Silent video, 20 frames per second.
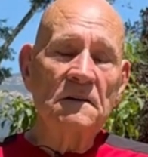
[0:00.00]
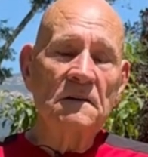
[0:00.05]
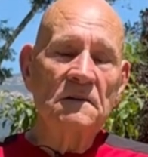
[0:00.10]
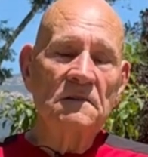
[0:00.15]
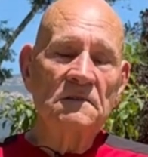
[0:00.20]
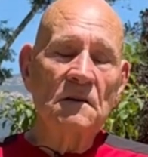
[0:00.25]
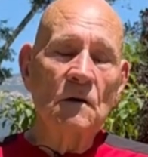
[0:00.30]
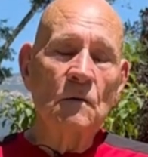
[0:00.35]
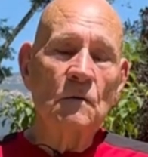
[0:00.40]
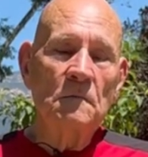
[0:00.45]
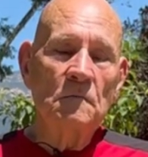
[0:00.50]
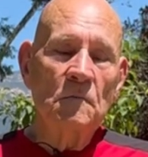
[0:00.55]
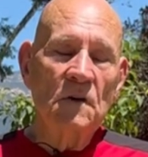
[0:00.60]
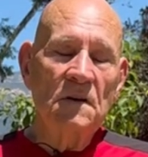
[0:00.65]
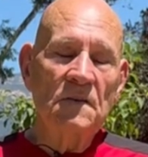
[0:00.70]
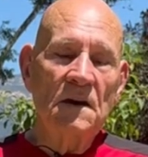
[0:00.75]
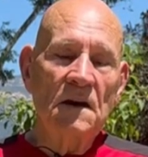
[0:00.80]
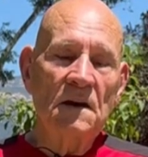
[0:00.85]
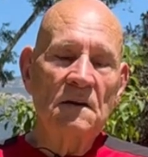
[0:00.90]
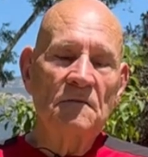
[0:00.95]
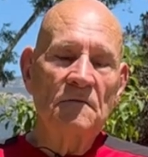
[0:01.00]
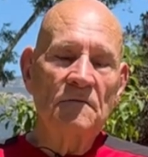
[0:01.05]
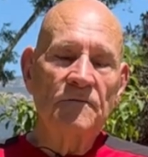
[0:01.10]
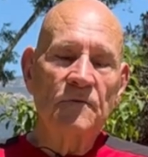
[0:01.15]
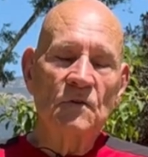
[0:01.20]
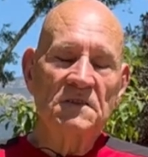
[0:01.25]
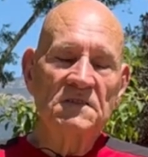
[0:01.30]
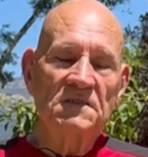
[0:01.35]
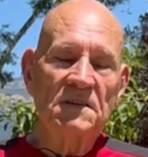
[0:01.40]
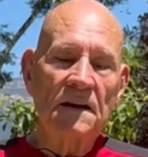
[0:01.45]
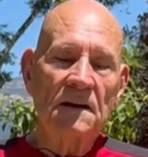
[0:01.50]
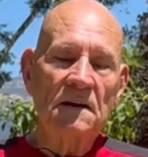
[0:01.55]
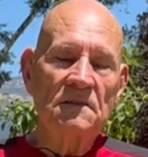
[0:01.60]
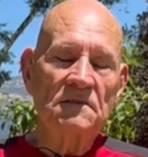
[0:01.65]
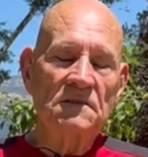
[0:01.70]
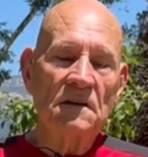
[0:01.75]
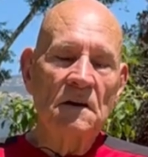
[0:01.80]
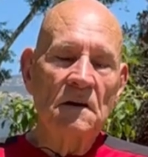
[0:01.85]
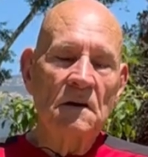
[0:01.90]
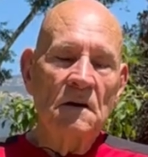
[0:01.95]
So we breathe in, 4
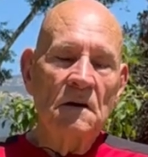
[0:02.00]
seconds,